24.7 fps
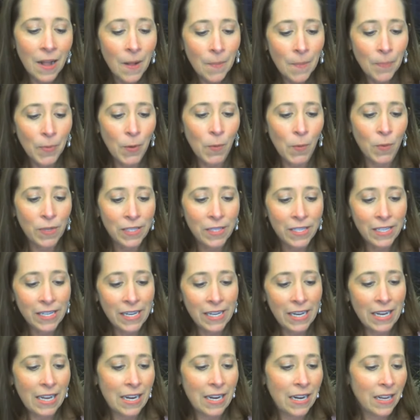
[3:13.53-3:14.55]
So once
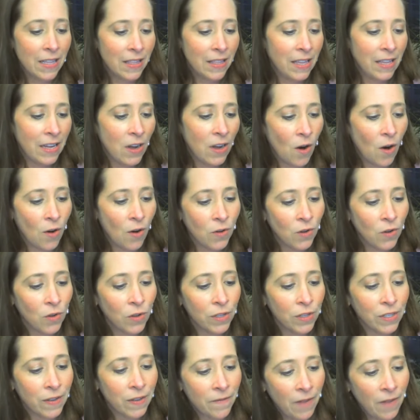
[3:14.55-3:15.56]
again, the article
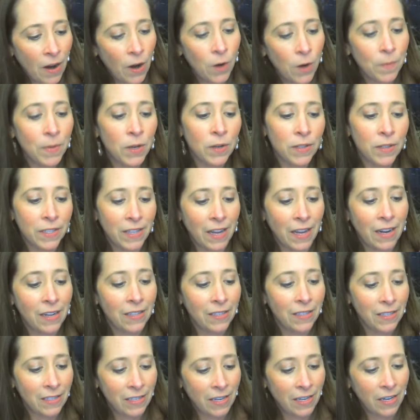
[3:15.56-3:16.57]
is Environmental Science
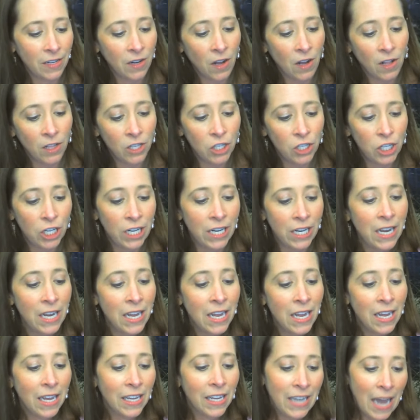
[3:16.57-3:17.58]
and Technology,
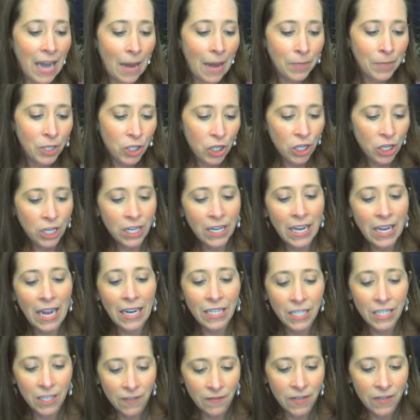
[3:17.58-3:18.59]
Adaptogenic
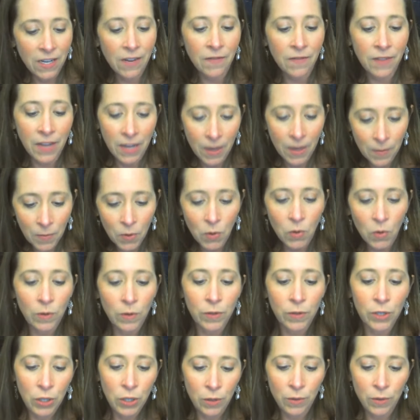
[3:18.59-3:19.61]
Activity of
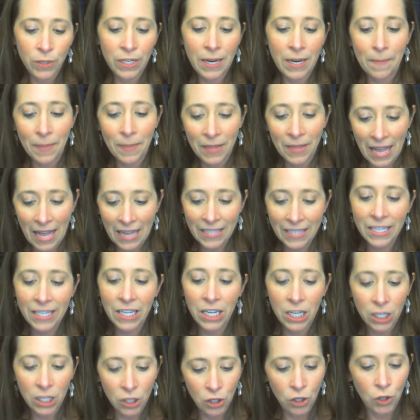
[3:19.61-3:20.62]
Chemicals Used in Plastic
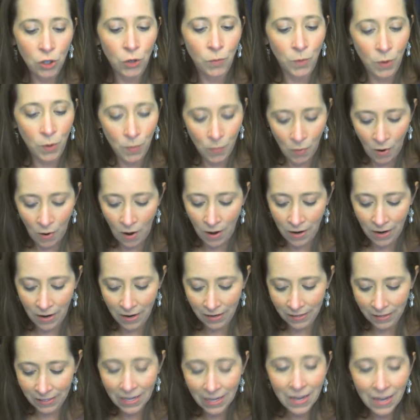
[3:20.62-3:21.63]
Consumer
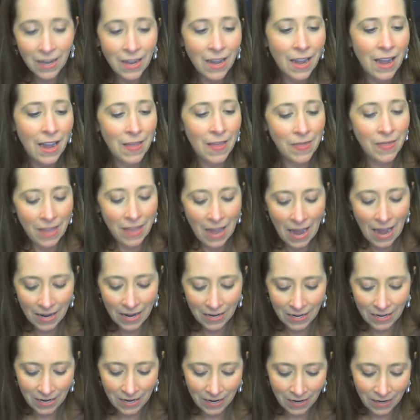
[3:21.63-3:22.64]
Products, and that
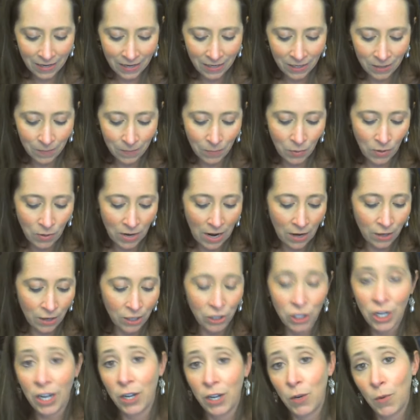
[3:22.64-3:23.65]
is put out in
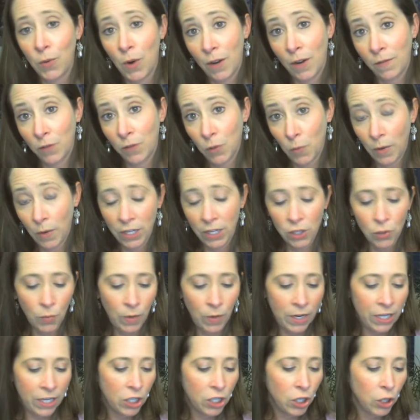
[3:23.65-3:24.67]
January of
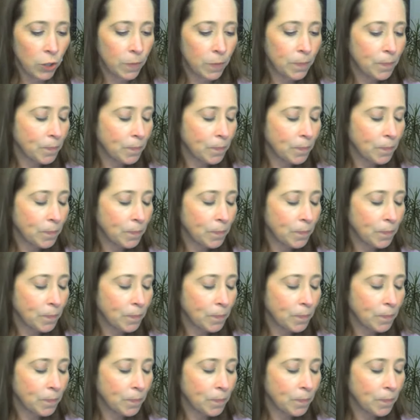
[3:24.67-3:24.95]
2022.